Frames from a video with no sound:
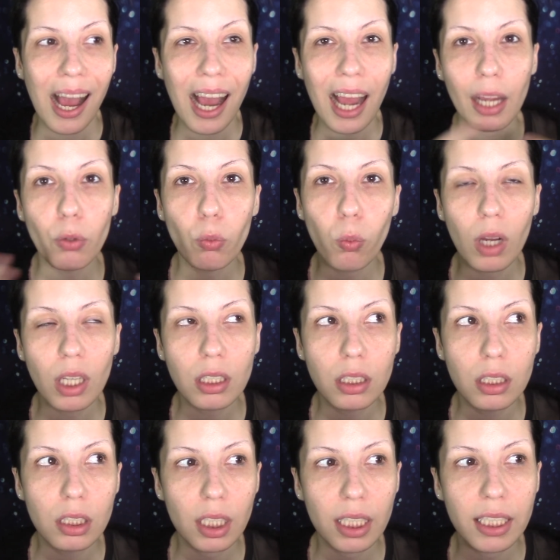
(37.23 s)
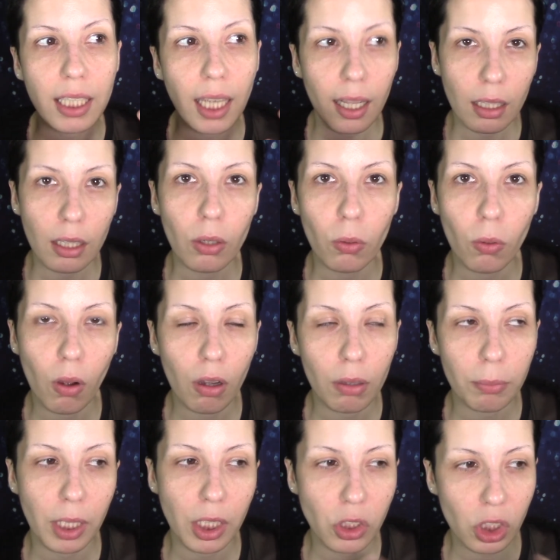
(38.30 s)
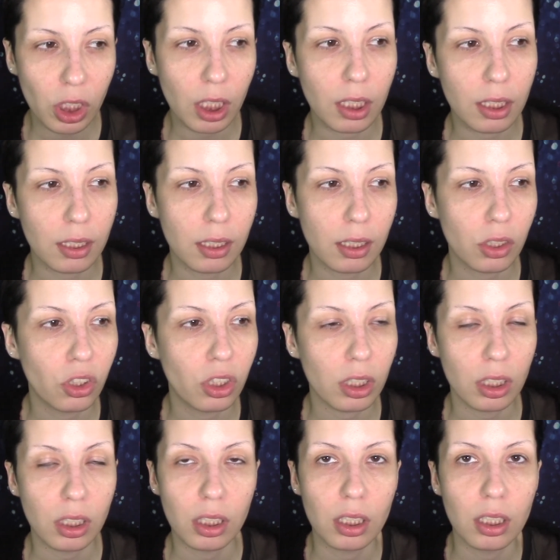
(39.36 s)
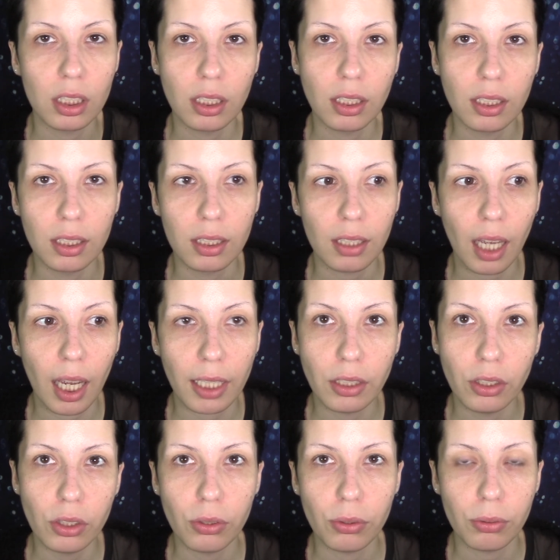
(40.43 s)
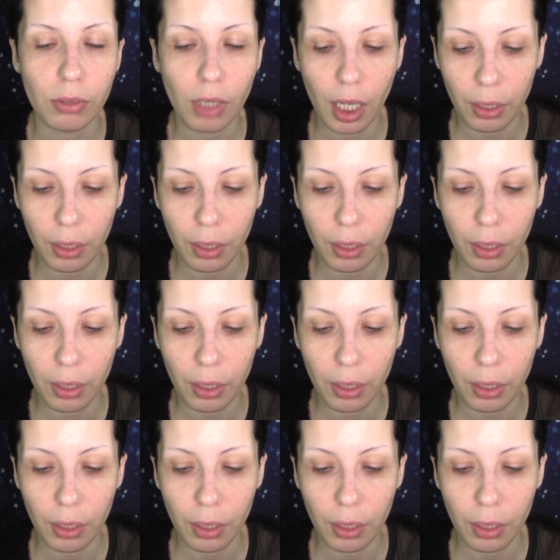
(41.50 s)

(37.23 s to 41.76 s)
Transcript: I want yellow on my cheeks just because I do.